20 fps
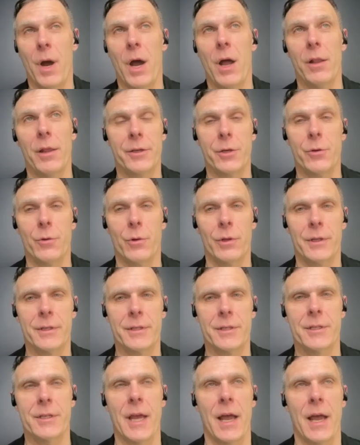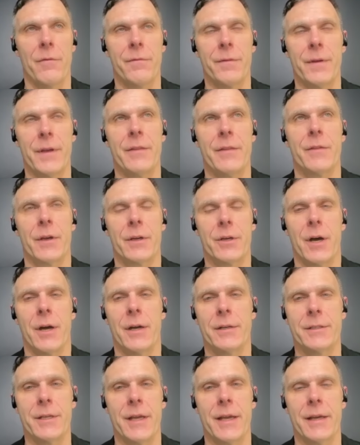molecule itself in the
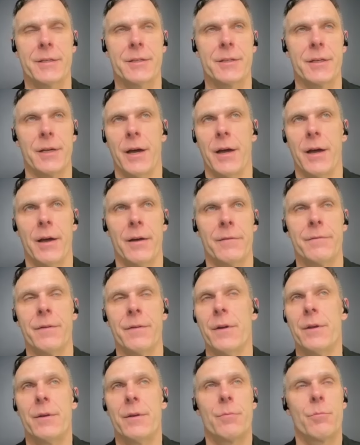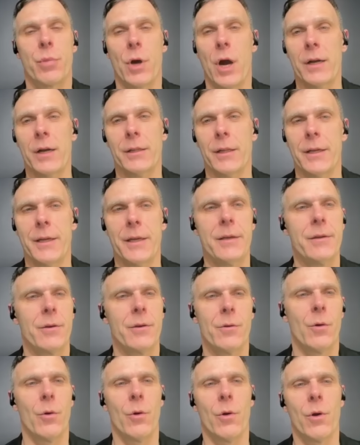context of broccoli
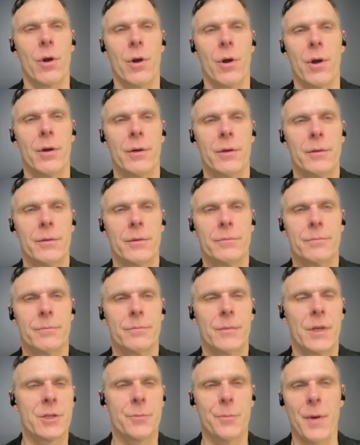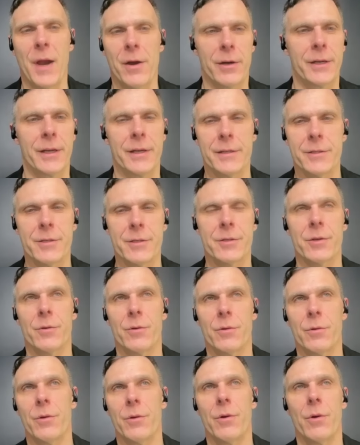or asparagus
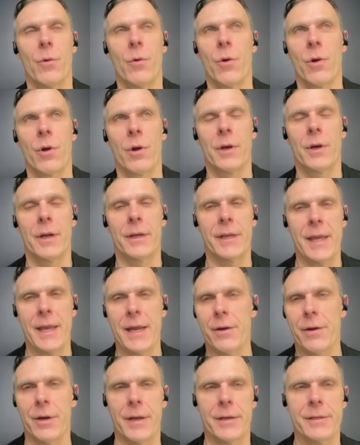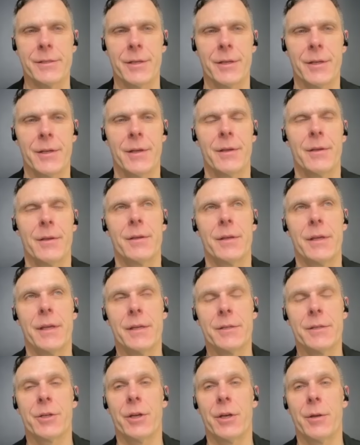or a carrot
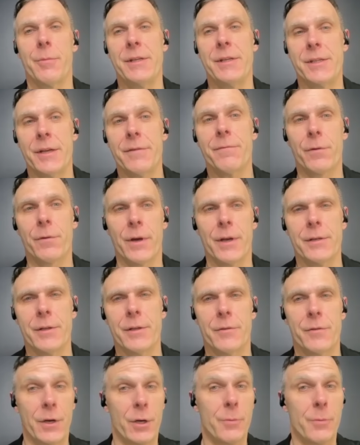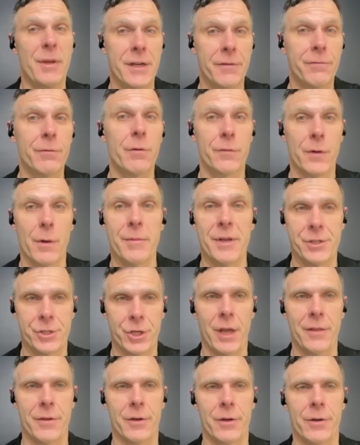is going to be different. They're going to be different from
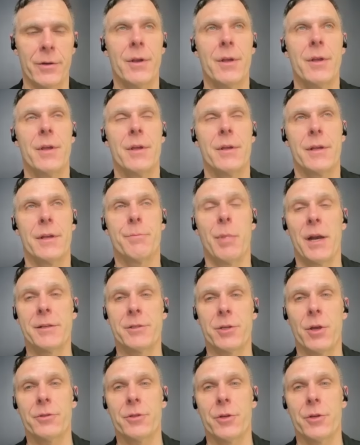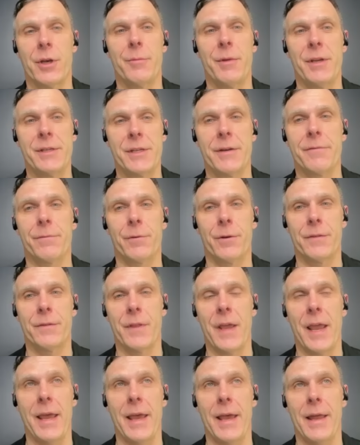each other, but it's also going to be different
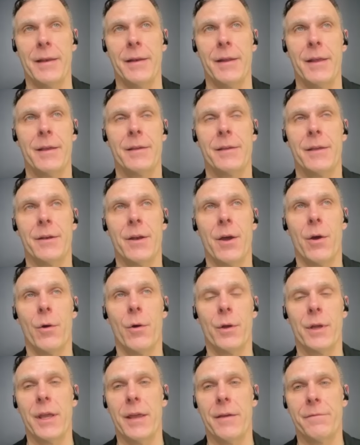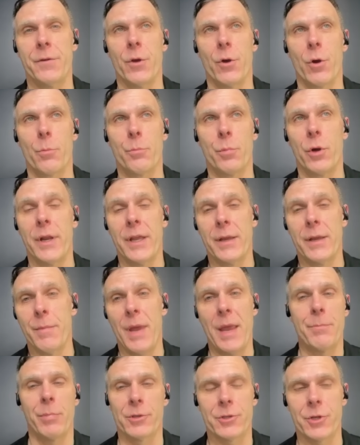than, if you're putting
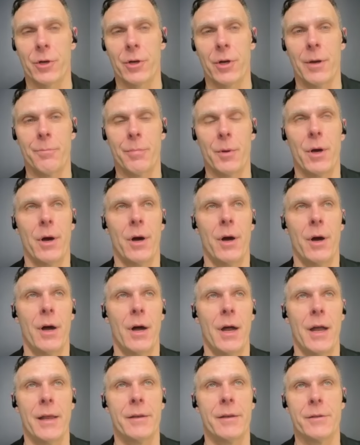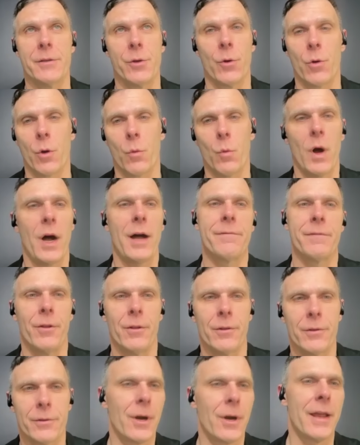maple syrup on your
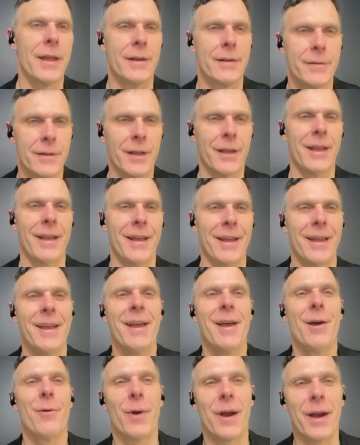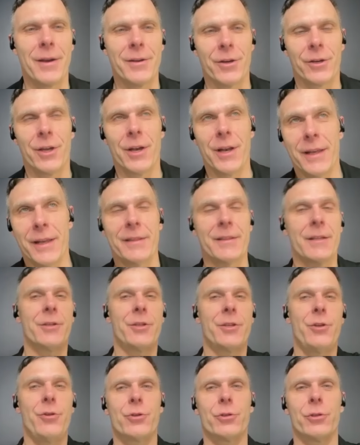waffle, right? Where you're going to get
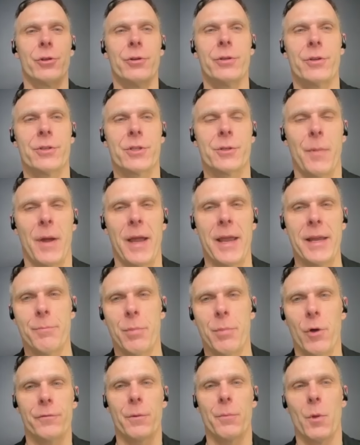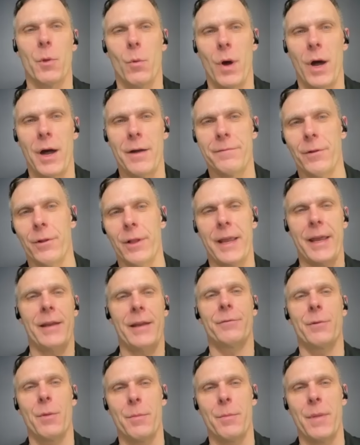this huge glucose spike, both from the waffle
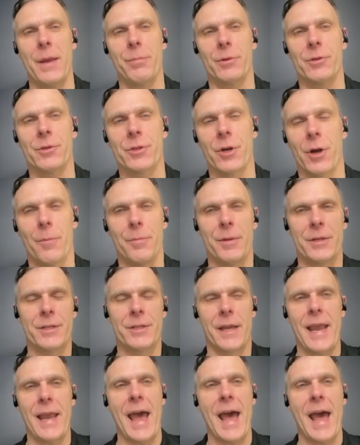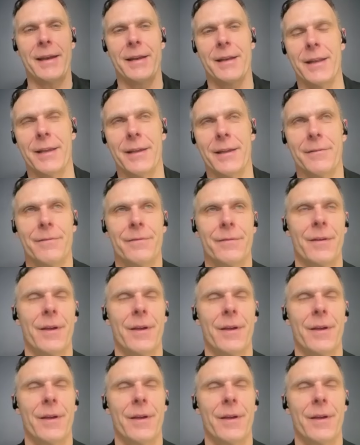and from the maple syrup. It's like additive,